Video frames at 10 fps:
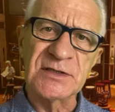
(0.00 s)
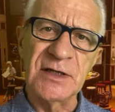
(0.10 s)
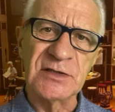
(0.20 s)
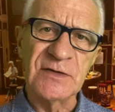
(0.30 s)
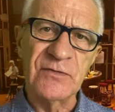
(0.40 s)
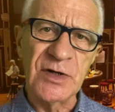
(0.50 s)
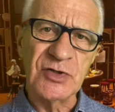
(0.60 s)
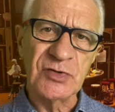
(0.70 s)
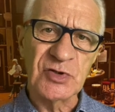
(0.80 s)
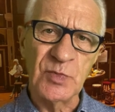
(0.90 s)
sense of
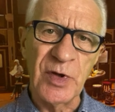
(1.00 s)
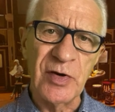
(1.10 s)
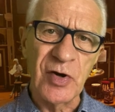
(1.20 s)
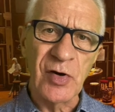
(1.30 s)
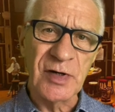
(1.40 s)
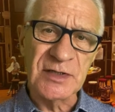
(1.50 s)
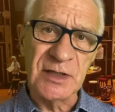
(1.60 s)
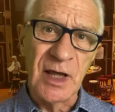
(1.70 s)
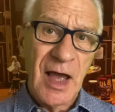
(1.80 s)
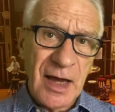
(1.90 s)
racial
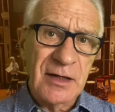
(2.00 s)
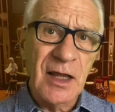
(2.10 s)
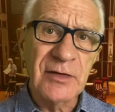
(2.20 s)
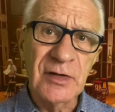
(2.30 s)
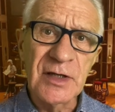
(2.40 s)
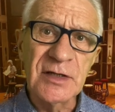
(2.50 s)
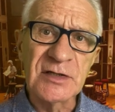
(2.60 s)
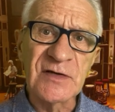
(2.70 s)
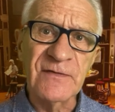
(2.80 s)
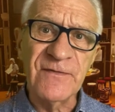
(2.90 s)
superiority and, like the
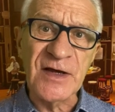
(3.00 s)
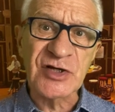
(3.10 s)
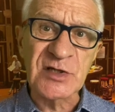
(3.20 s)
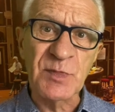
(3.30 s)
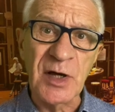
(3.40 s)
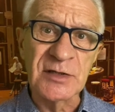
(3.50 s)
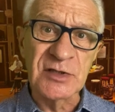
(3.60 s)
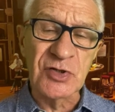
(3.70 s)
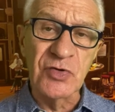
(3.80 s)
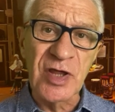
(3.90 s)
leaders of fascist
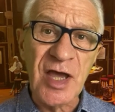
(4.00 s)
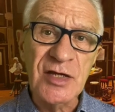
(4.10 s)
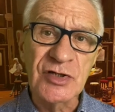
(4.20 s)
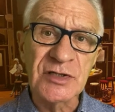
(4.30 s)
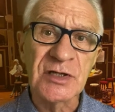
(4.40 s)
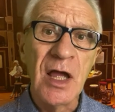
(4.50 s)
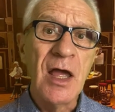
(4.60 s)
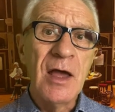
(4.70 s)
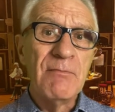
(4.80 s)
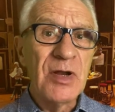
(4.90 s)
parties through the ages,
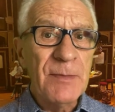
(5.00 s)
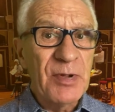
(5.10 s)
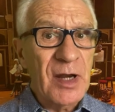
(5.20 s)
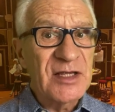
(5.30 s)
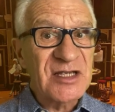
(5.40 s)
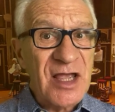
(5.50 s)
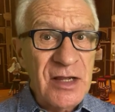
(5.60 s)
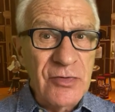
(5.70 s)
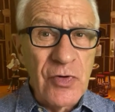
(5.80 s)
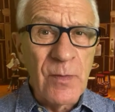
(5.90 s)
manipulates
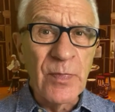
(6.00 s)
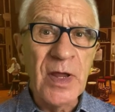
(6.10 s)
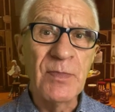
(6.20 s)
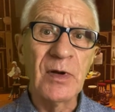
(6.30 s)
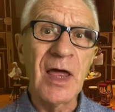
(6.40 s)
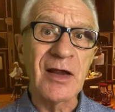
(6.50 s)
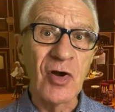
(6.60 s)
ignorant people like